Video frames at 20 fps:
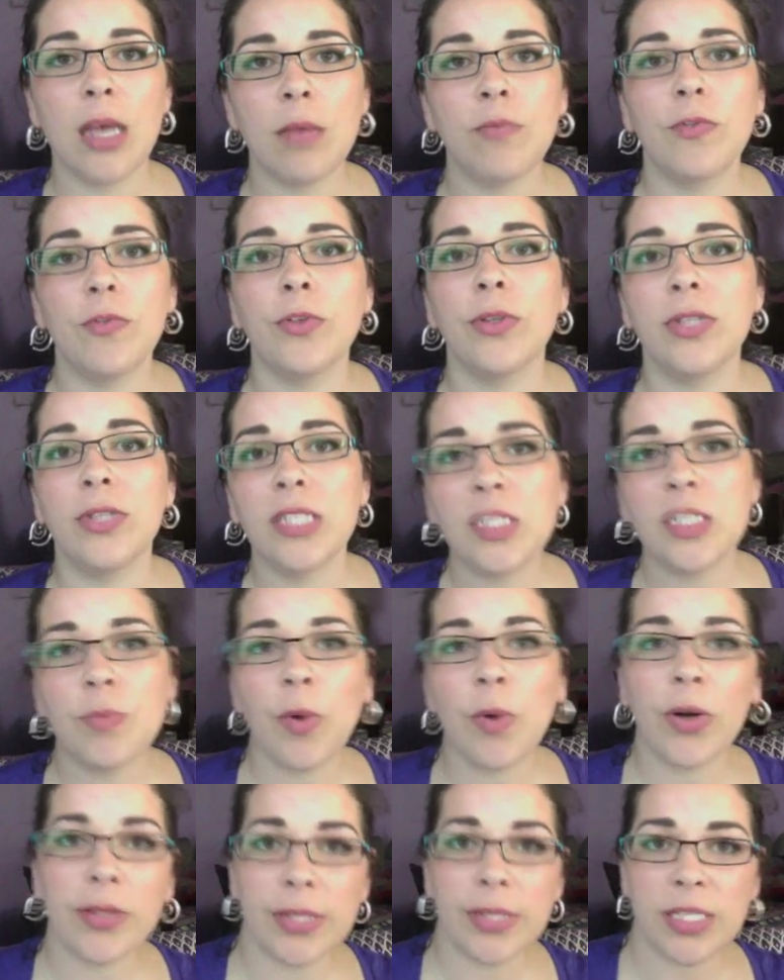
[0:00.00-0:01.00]
for this part,
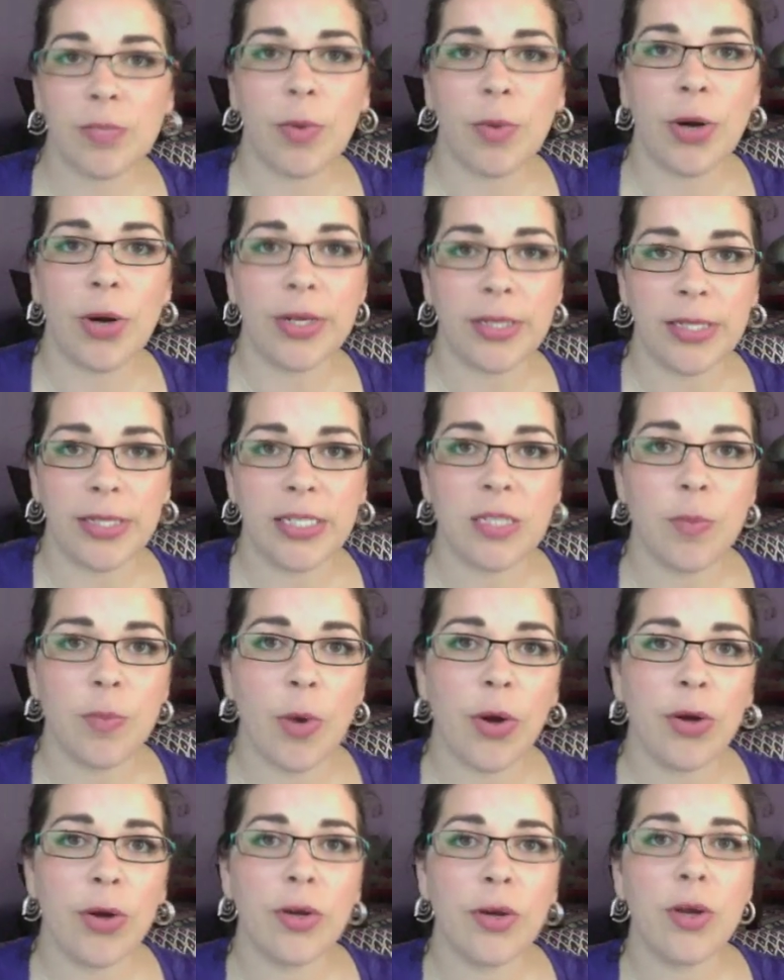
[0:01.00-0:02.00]
and this
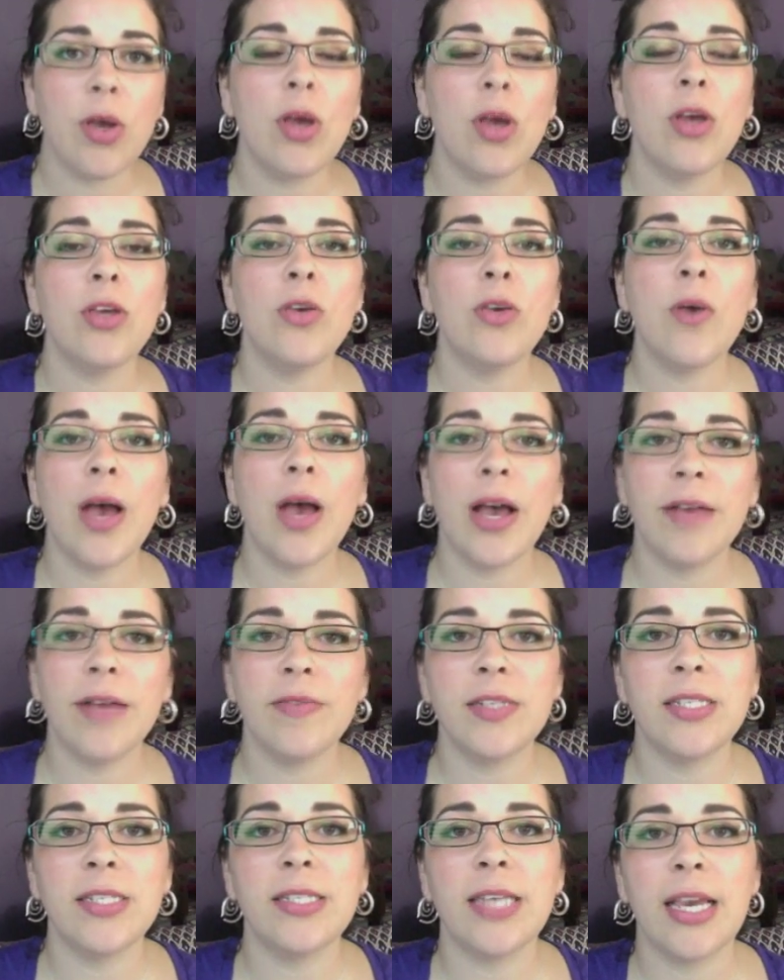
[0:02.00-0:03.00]
part. You have to
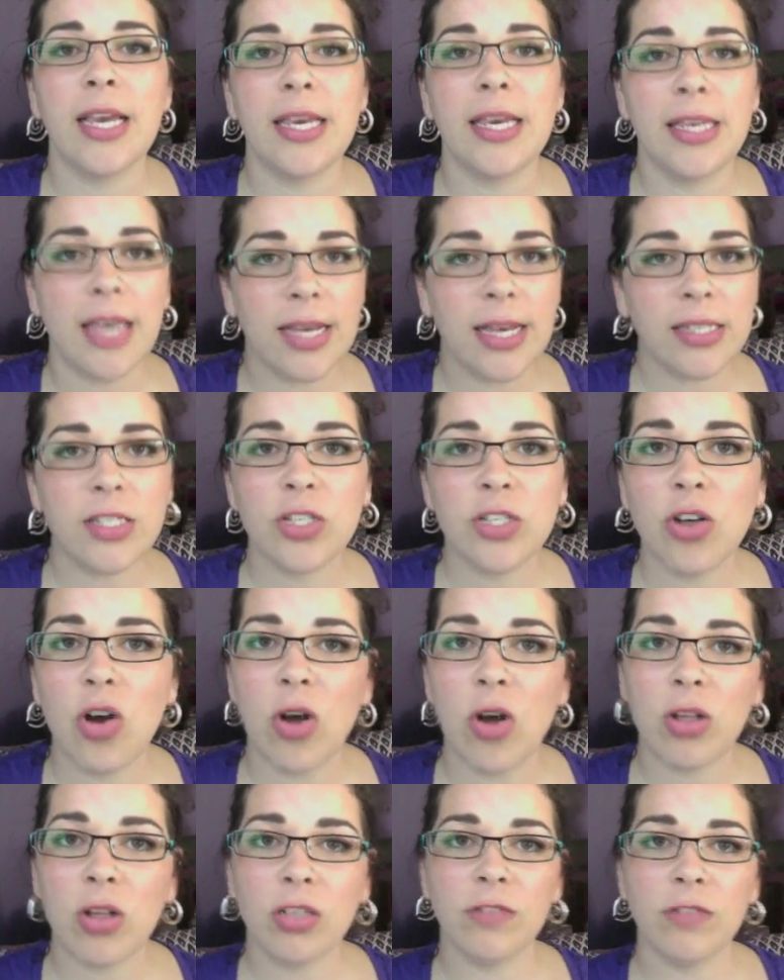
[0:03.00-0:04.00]
say yes to all
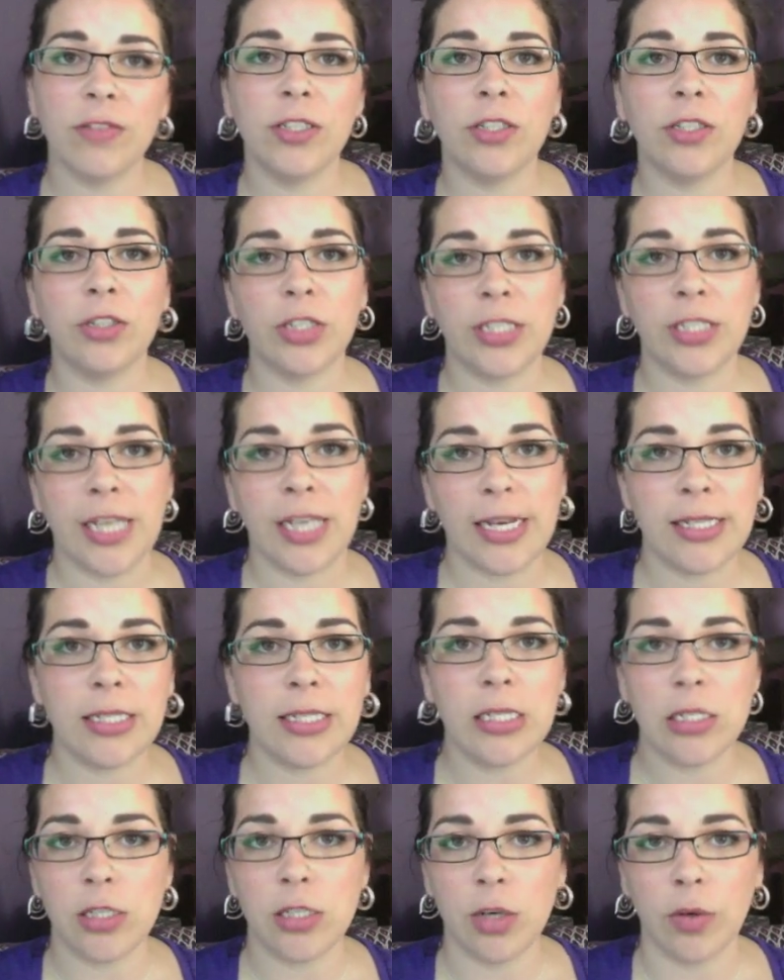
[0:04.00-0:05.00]
of it, or yes to
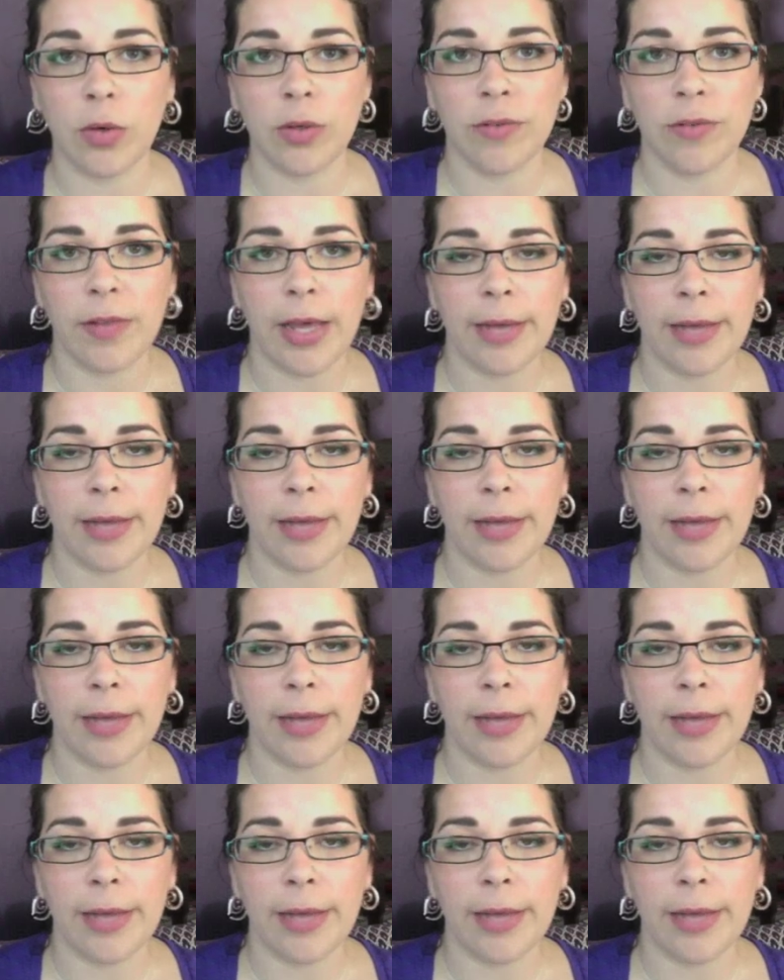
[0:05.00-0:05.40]
no of that.